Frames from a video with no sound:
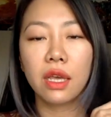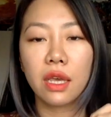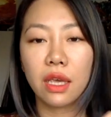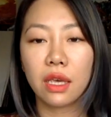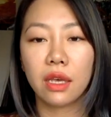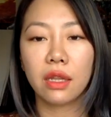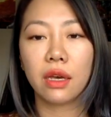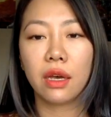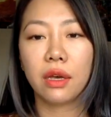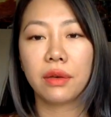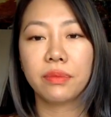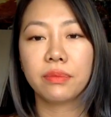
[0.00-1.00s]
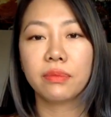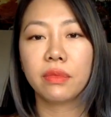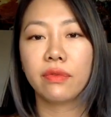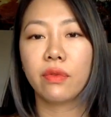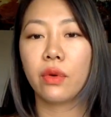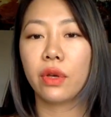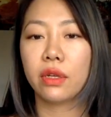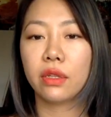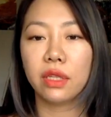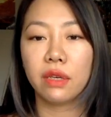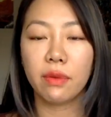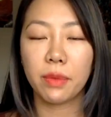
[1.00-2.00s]
and
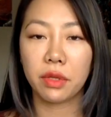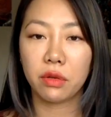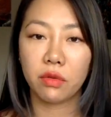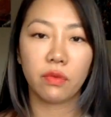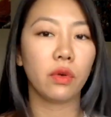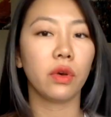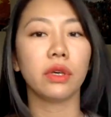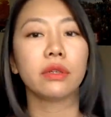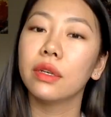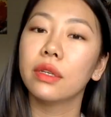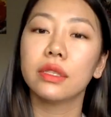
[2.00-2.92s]
leave them under foil.